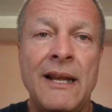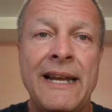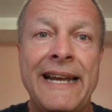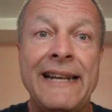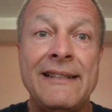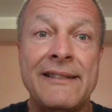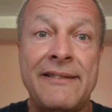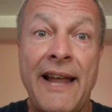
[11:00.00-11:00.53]

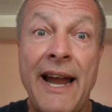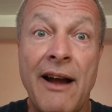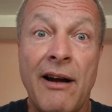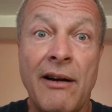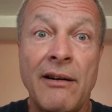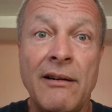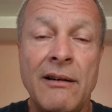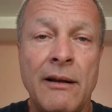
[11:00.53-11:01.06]
It's
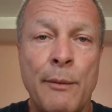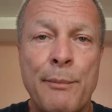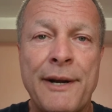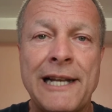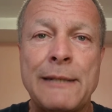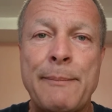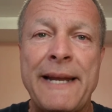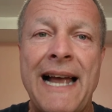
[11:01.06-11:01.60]
there, but
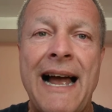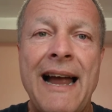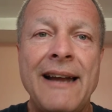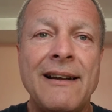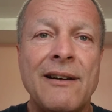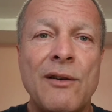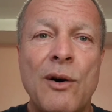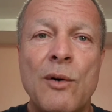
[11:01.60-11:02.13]
it's
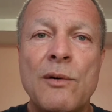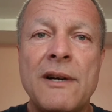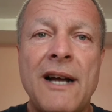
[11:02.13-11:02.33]
behind our own